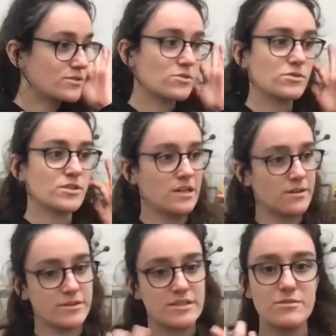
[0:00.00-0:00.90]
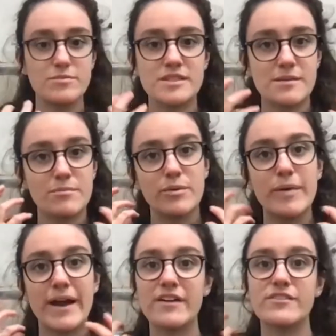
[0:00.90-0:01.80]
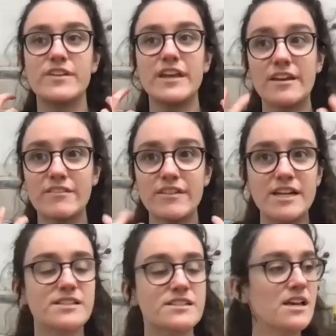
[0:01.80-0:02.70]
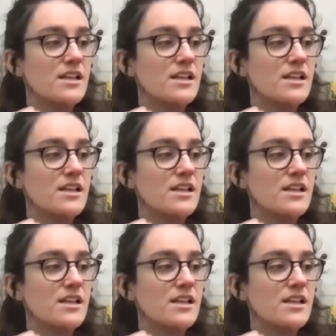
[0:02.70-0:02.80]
or, you know, a super simple pair of earrings.